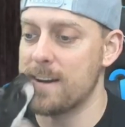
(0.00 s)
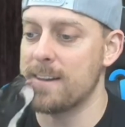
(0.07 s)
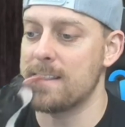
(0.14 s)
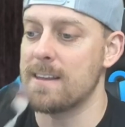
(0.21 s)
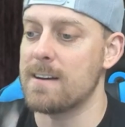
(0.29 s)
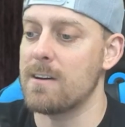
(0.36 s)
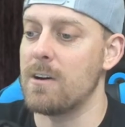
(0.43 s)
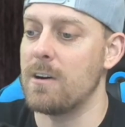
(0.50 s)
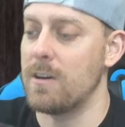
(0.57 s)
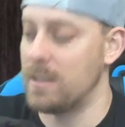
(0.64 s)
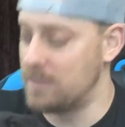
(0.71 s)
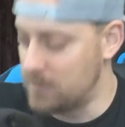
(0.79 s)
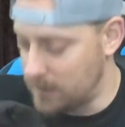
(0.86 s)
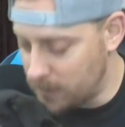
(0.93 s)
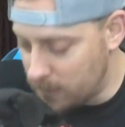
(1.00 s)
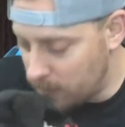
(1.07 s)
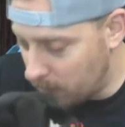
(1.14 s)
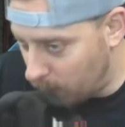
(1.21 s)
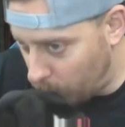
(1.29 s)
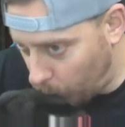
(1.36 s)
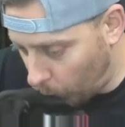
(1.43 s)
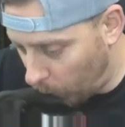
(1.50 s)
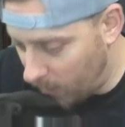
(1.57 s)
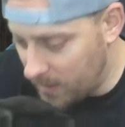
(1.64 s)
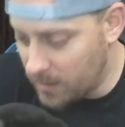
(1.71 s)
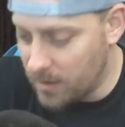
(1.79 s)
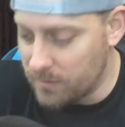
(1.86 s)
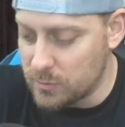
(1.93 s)
in there. Oh, that's a good girl. I
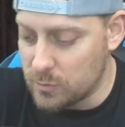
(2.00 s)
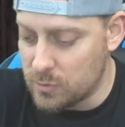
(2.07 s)
love you